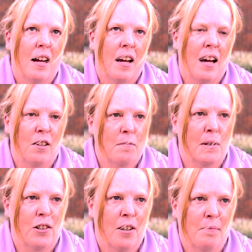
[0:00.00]
I love my
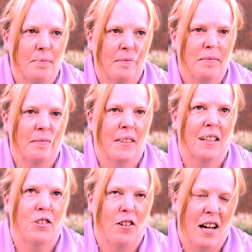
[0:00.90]
job. It's
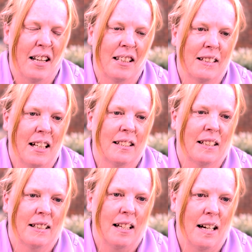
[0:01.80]
trying and testing at
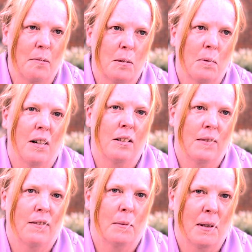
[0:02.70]
times, but I love
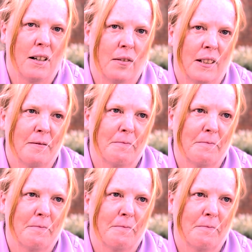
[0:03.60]
every bit of it.